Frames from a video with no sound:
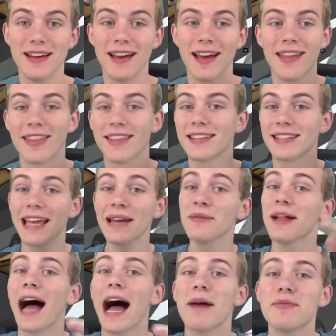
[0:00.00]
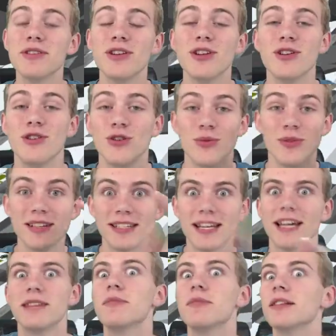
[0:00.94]
The same will happen to you.
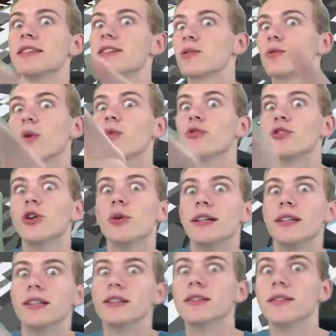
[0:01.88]
10 months, so don't do it.